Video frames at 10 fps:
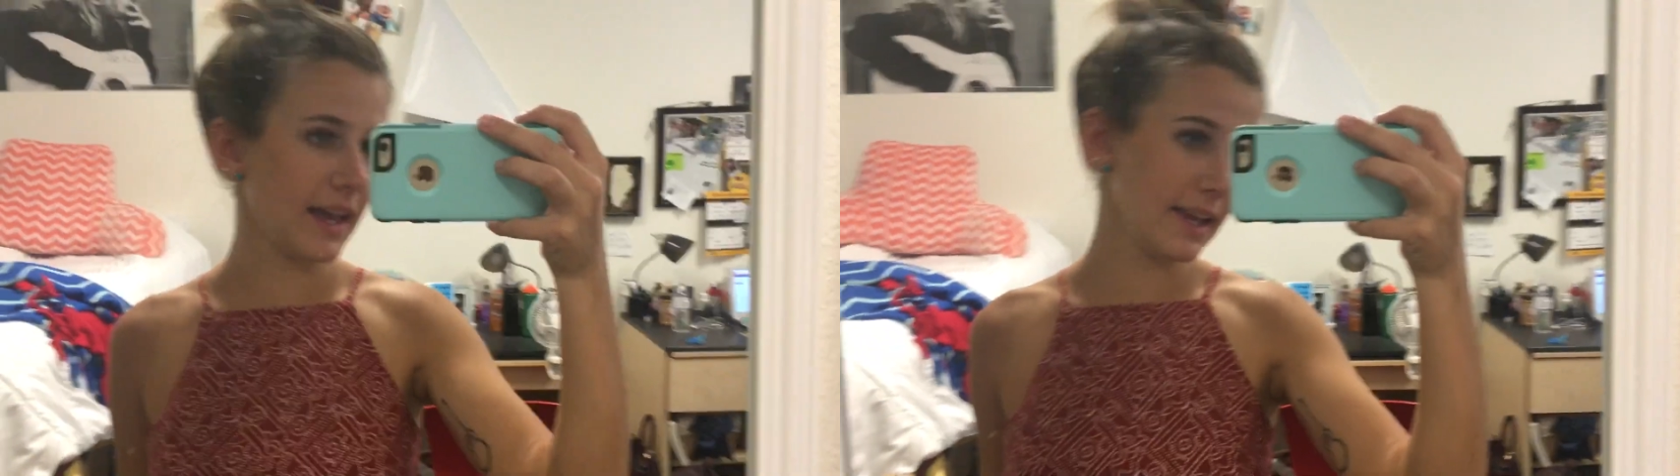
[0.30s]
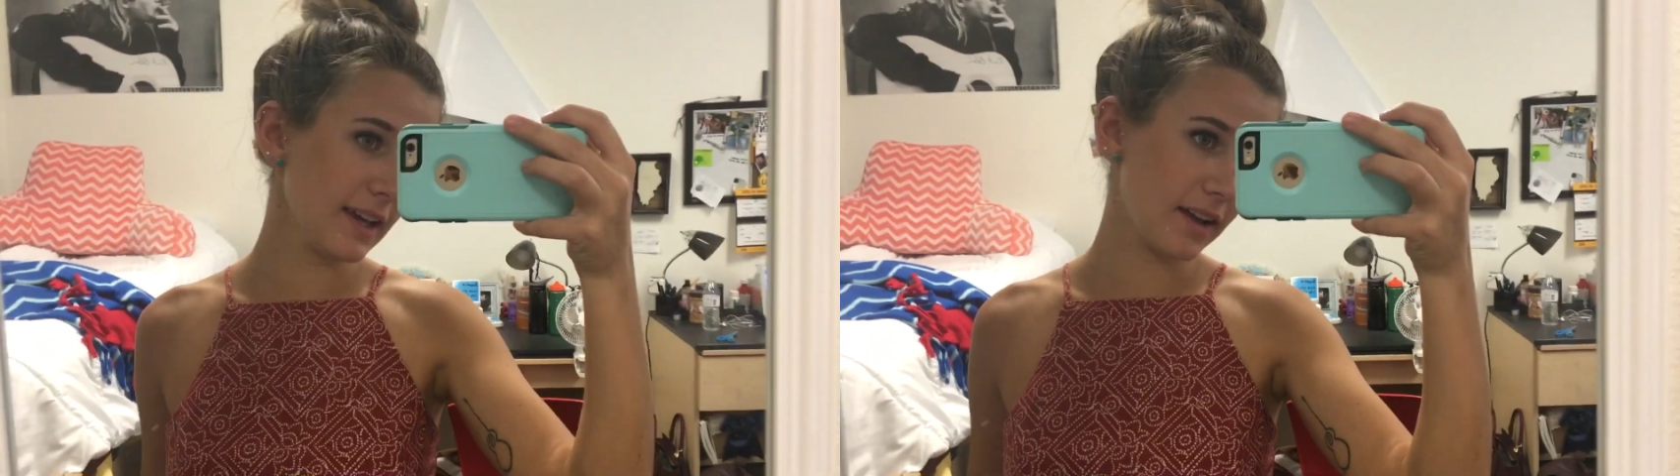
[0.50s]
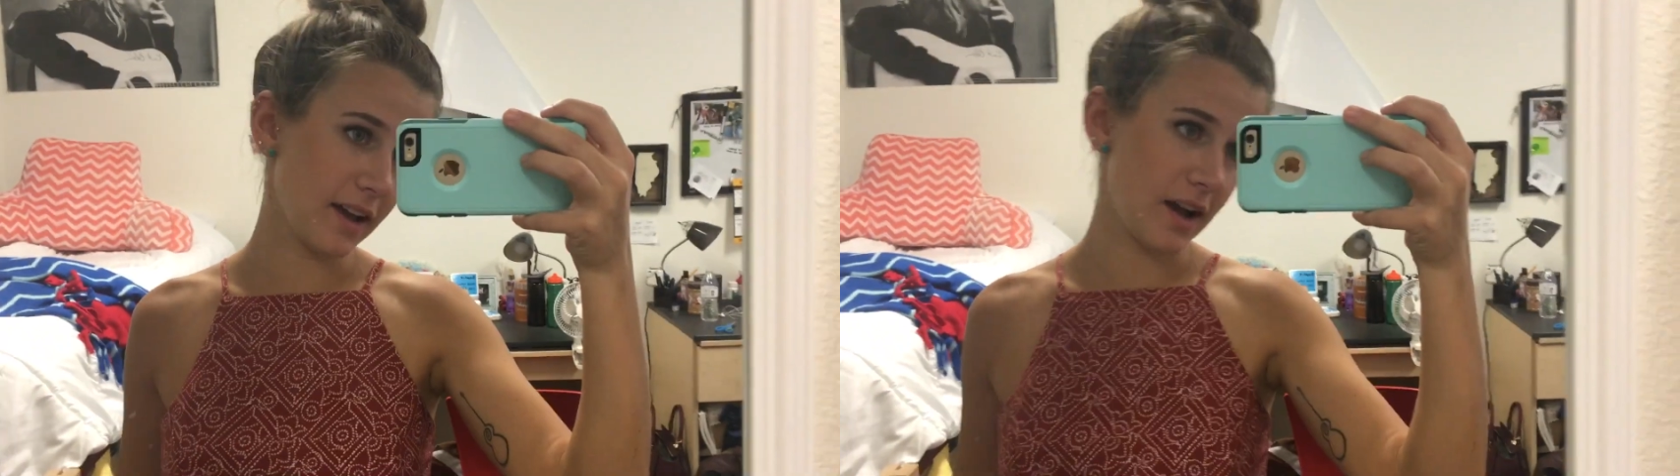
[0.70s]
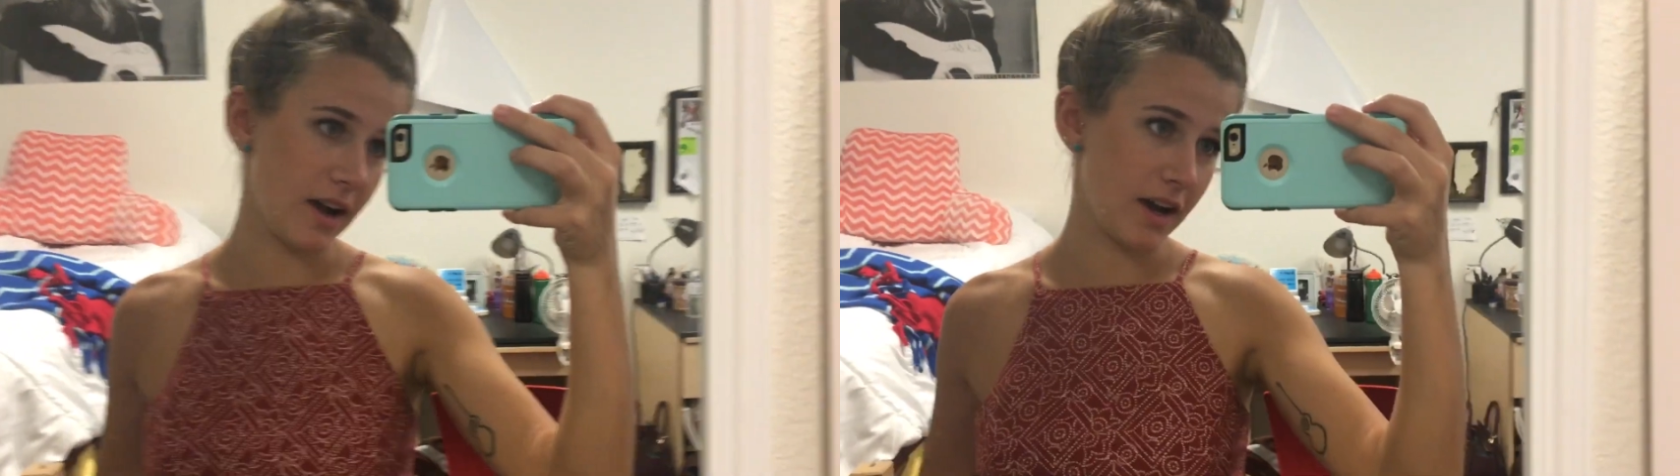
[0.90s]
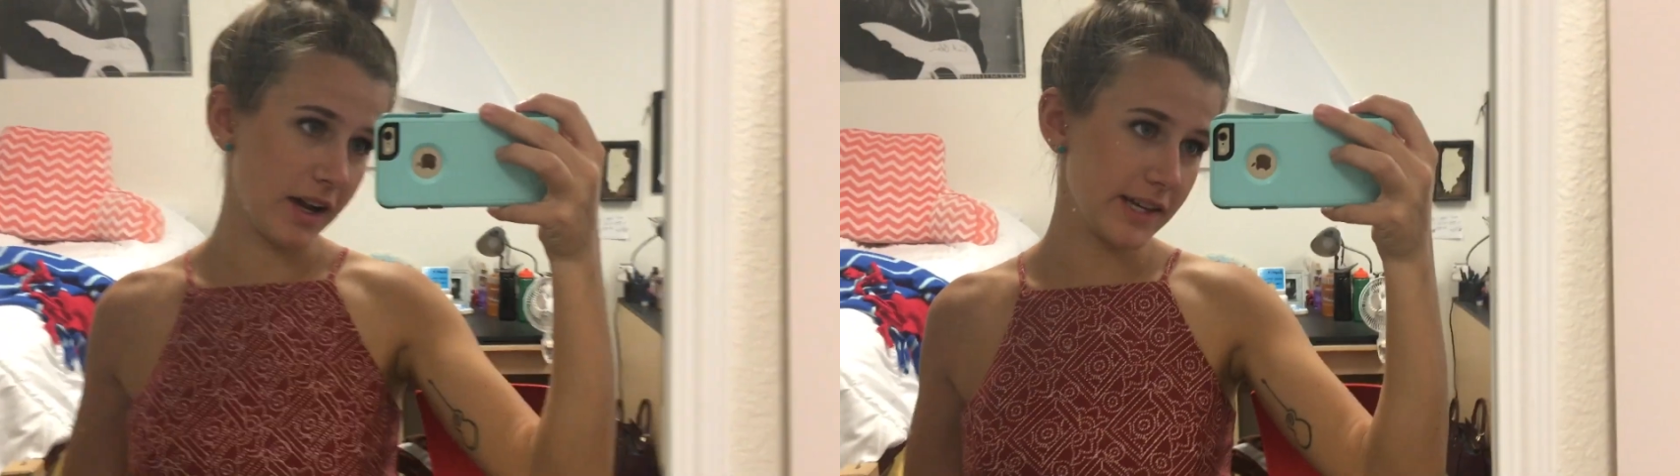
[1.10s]
Hey
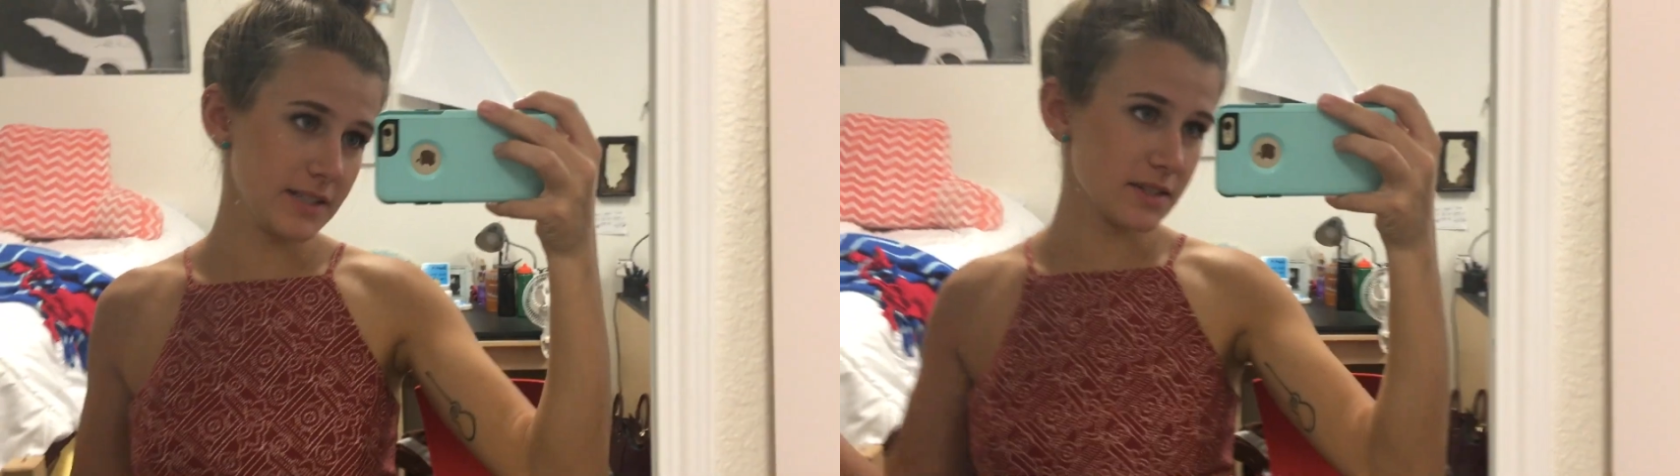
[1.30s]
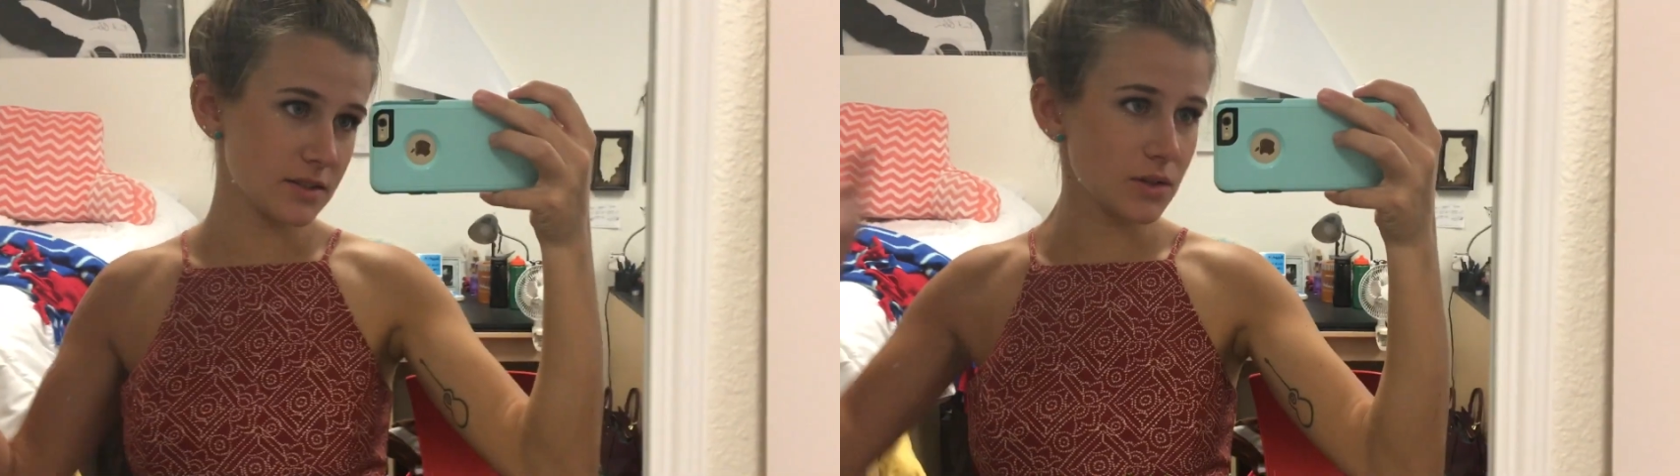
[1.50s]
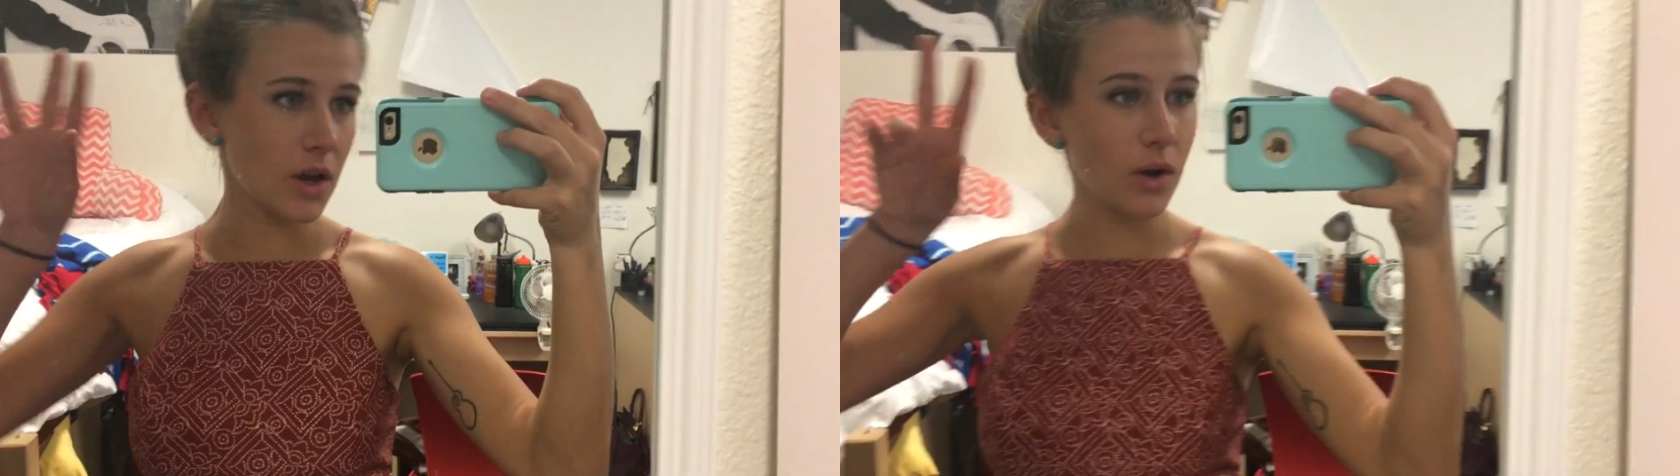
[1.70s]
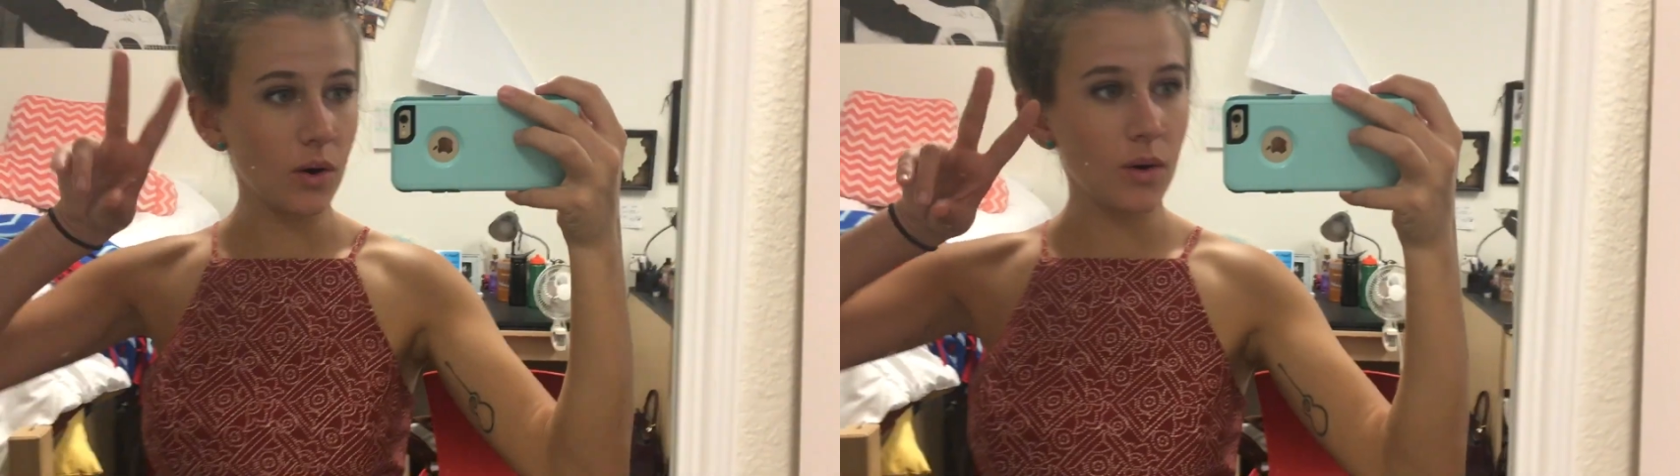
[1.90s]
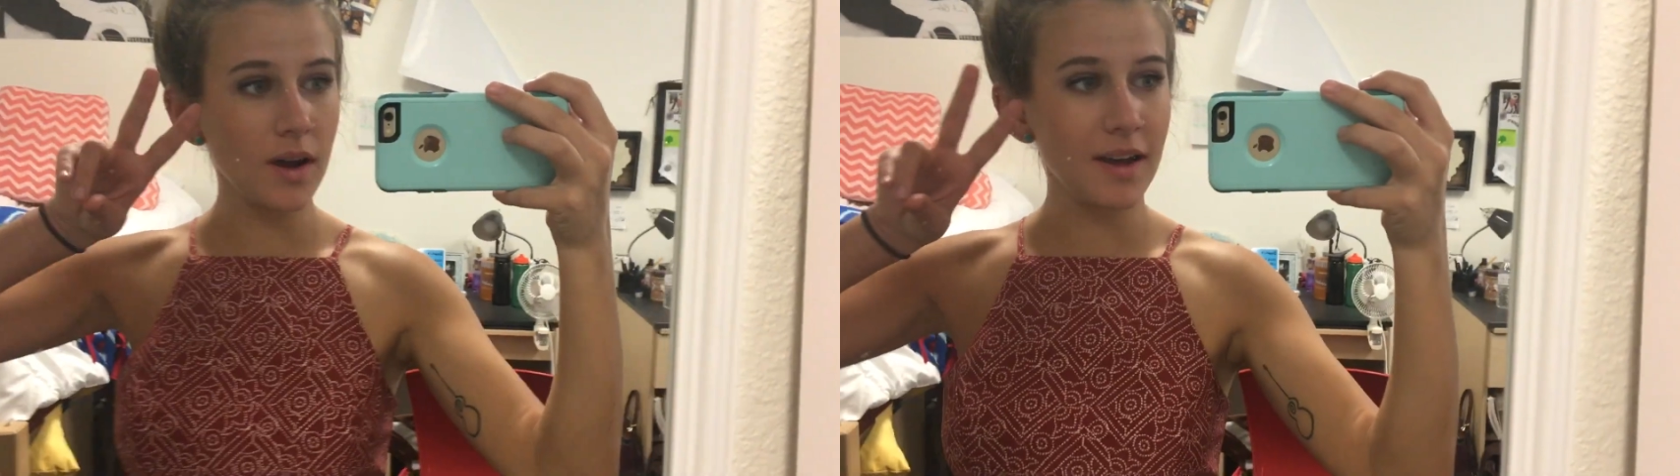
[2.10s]
guys,
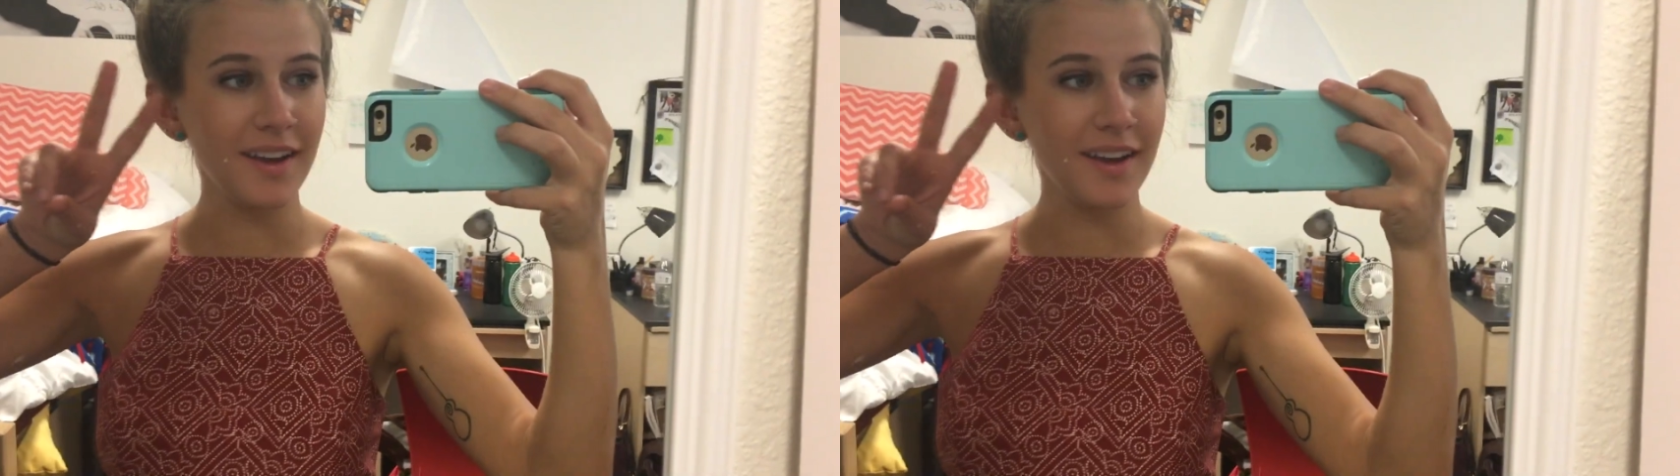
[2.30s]
so